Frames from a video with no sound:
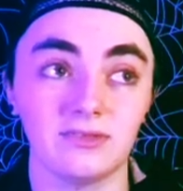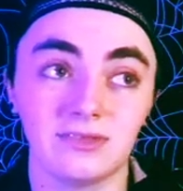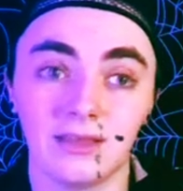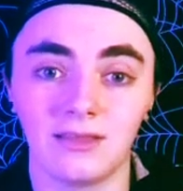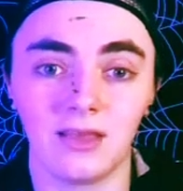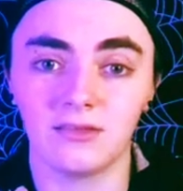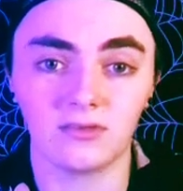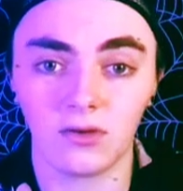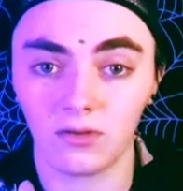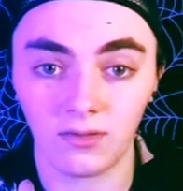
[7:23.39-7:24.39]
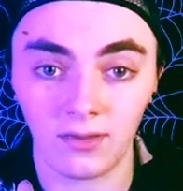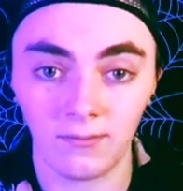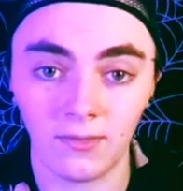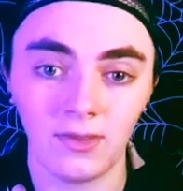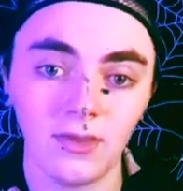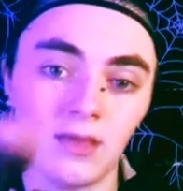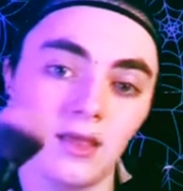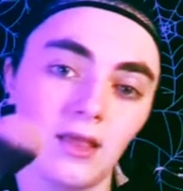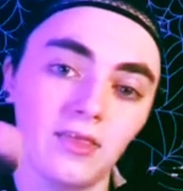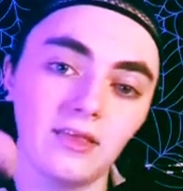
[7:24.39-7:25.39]
same things all the time.
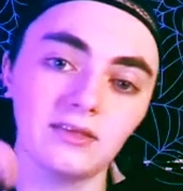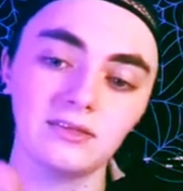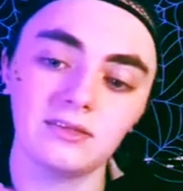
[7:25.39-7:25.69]
And this